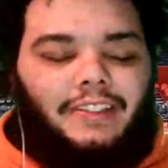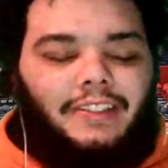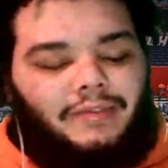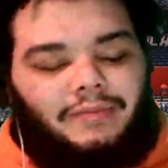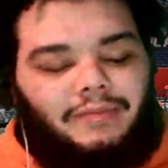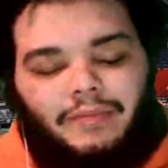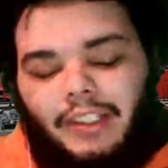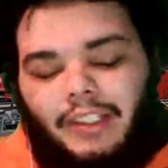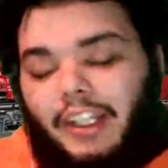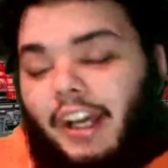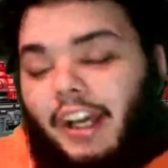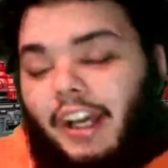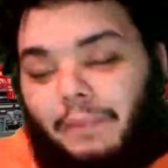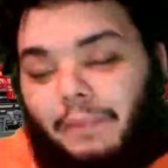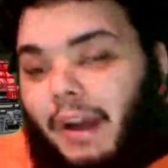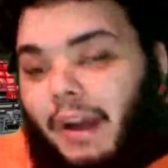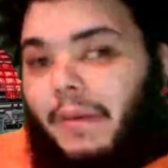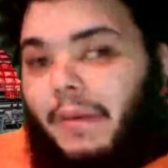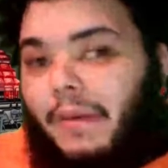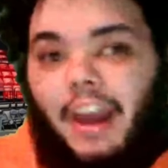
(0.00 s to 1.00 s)
Man,
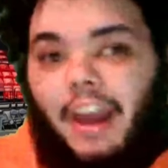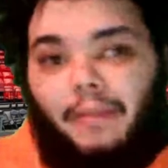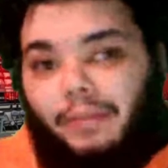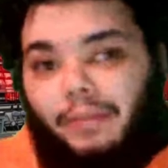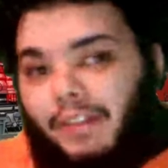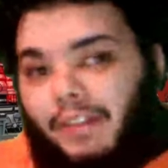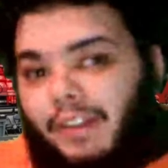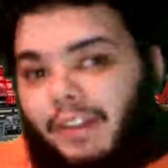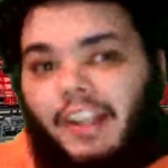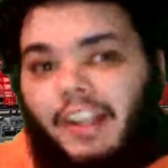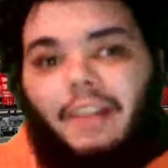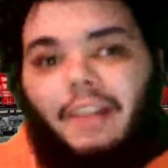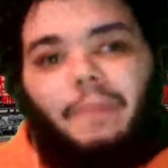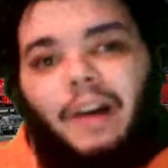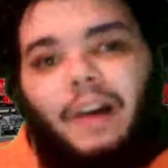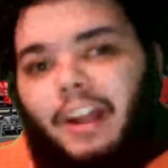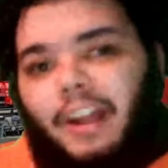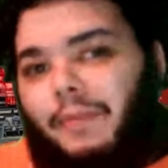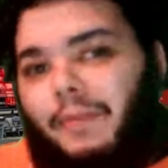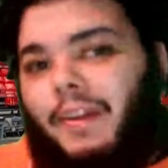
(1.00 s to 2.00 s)
I'm happy.
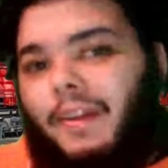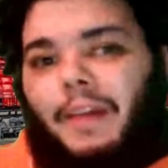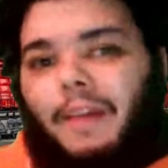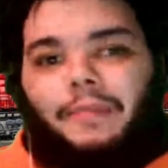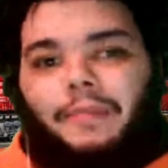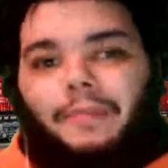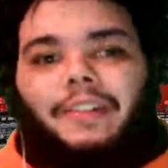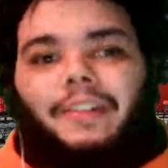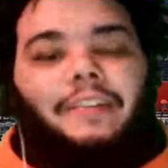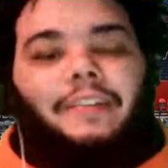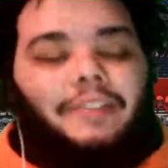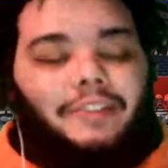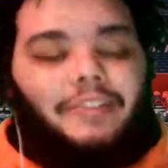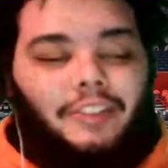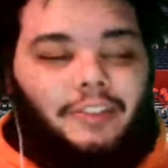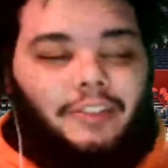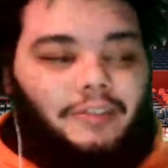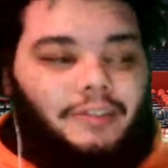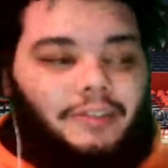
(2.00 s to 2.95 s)
Anybody be happy with that result.